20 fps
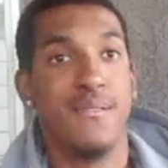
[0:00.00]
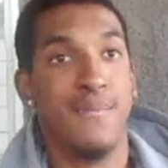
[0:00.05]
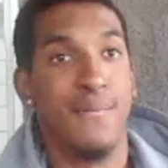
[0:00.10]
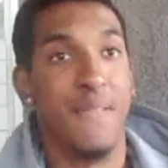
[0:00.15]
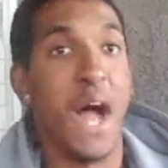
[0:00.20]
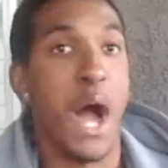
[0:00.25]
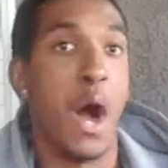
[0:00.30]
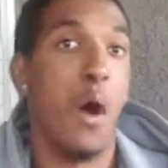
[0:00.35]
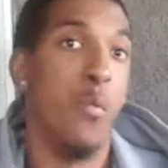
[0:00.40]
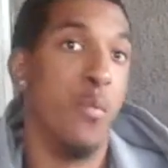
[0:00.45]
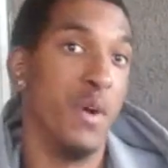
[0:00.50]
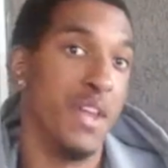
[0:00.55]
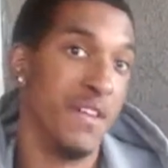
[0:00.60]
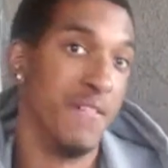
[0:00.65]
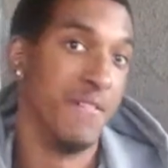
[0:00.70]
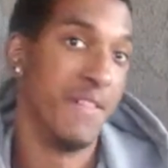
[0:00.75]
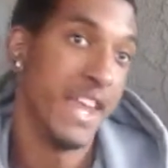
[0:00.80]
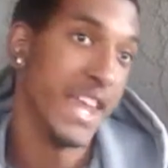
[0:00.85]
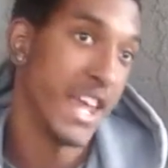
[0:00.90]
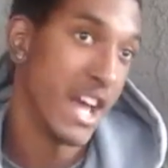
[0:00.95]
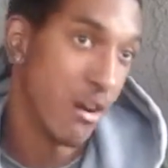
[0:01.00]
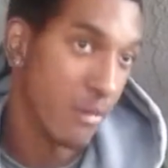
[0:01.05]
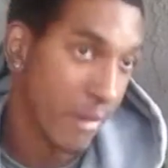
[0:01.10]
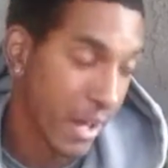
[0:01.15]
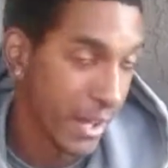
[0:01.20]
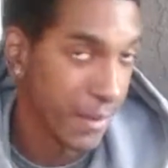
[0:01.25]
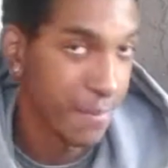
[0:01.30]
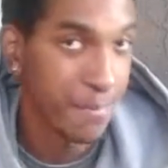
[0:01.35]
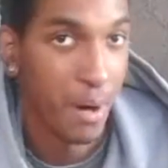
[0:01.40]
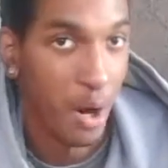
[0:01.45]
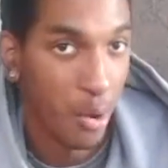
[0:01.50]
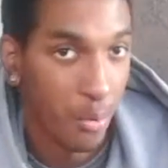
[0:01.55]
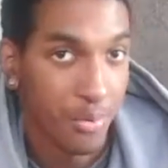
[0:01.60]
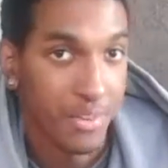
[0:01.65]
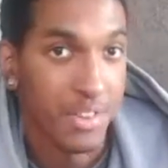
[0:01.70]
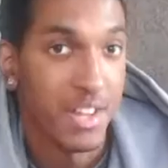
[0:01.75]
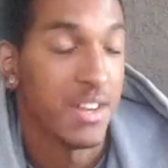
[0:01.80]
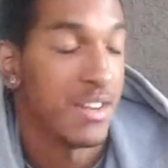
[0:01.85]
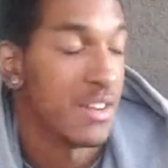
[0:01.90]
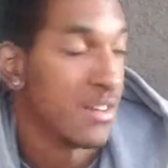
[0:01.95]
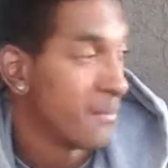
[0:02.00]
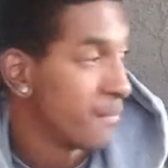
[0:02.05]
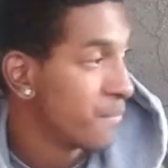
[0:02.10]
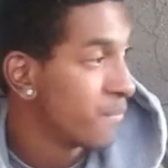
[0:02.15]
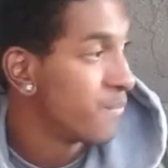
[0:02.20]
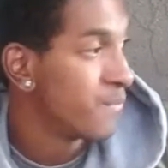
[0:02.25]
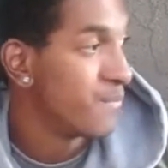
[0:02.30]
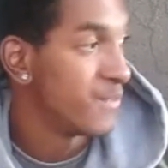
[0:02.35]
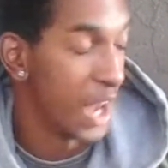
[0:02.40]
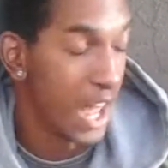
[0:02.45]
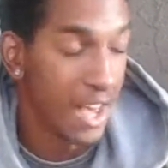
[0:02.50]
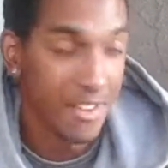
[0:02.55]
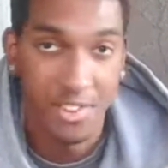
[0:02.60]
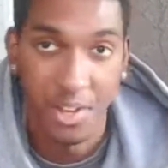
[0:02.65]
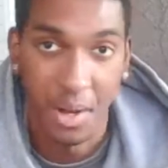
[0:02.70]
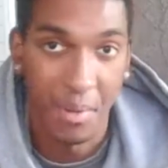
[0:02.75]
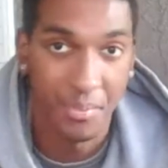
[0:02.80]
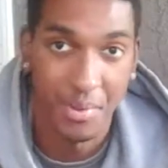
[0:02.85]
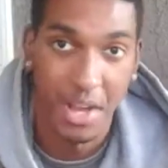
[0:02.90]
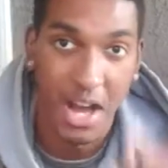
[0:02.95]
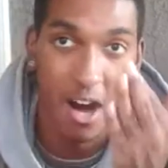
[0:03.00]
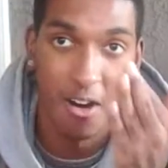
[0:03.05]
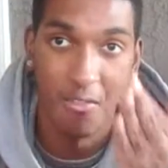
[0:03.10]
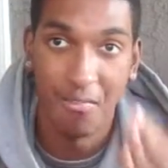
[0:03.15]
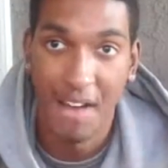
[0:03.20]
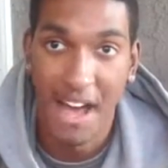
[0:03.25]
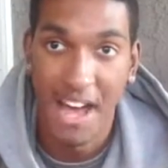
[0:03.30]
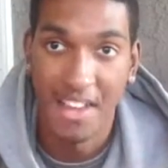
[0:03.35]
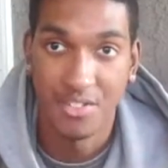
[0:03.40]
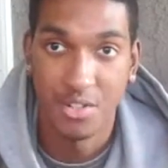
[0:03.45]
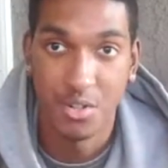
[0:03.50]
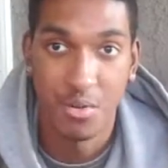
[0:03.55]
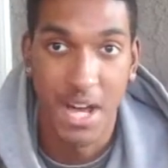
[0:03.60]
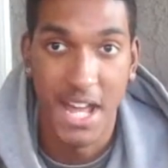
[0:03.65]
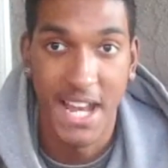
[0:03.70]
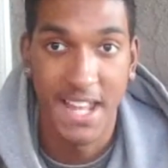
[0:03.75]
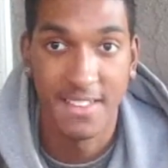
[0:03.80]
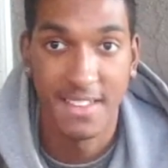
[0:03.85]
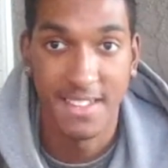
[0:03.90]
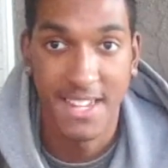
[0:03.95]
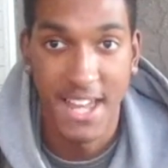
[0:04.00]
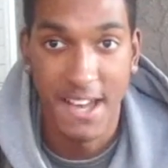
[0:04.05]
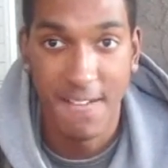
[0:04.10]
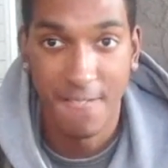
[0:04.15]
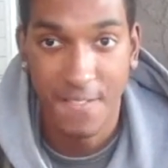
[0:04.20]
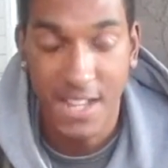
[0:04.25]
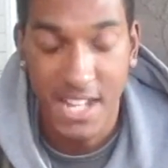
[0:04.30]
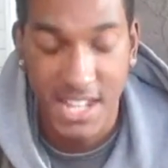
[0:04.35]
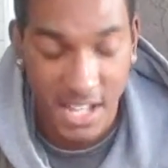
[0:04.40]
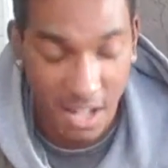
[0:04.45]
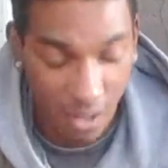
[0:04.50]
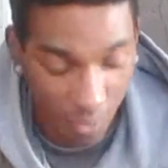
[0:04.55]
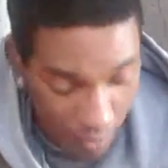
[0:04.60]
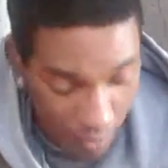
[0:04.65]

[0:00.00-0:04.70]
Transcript: Now, when the video gets posted, that's up to how fast you edit the damn video.